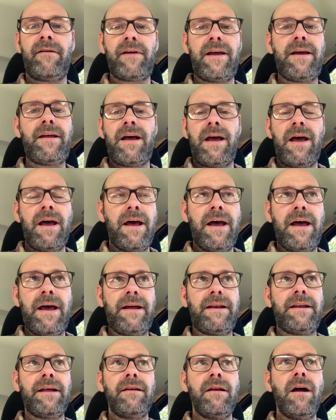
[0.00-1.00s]
He
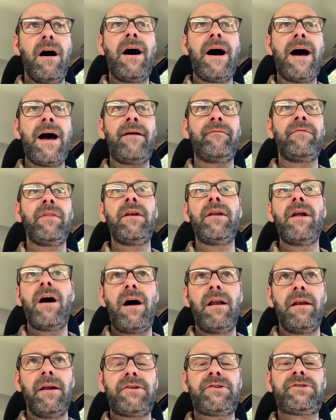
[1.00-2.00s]
did not have the
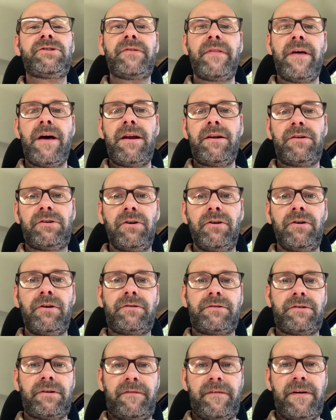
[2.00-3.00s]
knowledge that it
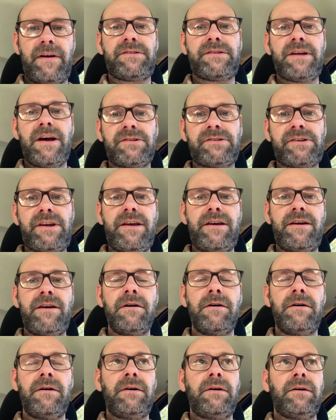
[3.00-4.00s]
took to fix that ski.
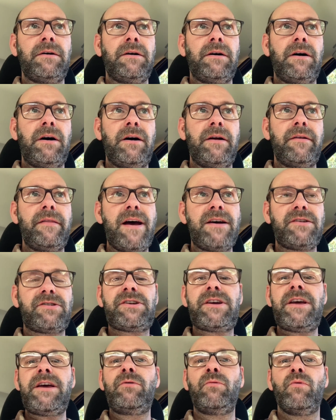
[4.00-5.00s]
And that
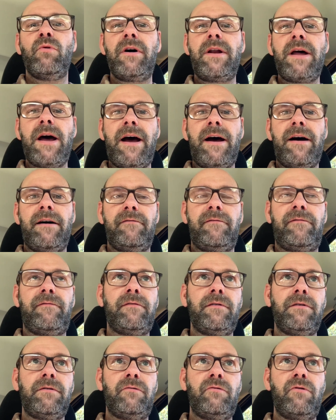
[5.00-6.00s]
ski would have
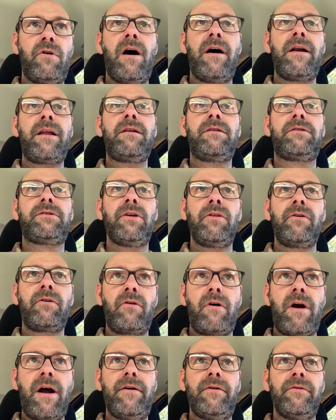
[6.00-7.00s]
rotted to the
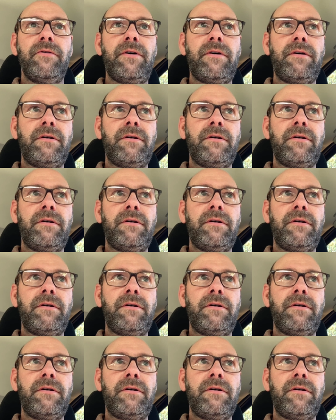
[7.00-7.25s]
ground.